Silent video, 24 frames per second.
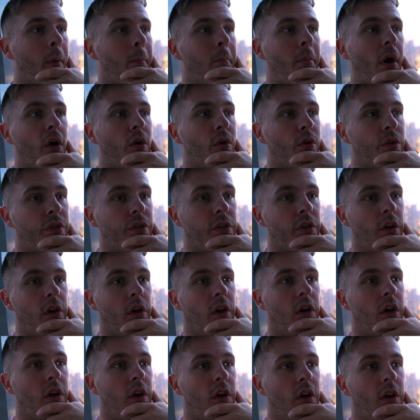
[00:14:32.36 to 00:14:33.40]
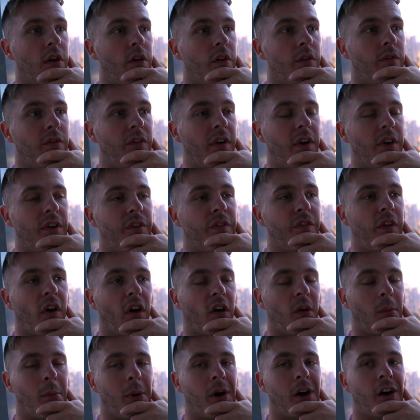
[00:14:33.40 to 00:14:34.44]
both very
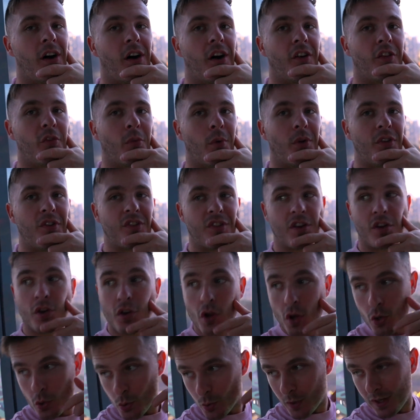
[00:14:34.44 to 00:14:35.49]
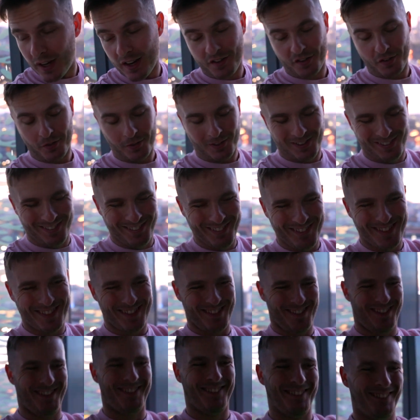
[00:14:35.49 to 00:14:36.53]
far apart. One's in Newcastle,
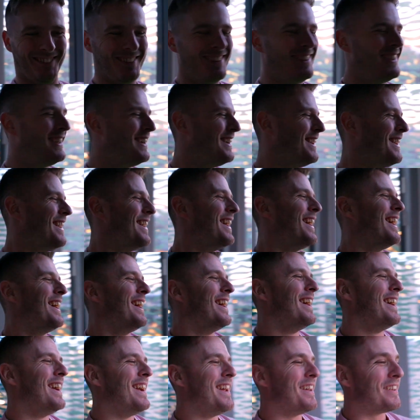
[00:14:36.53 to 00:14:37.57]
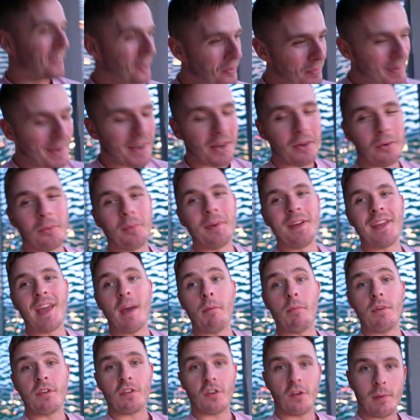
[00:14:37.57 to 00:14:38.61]
so it's going to be a good weekend,
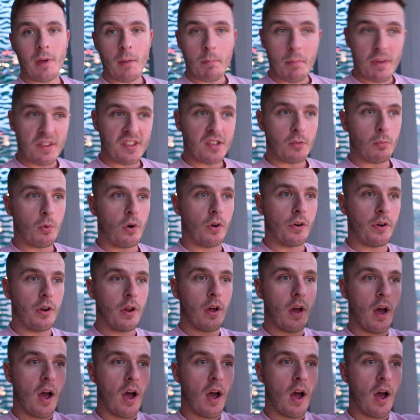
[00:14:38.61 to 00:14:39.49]
but it's going to be a busy one.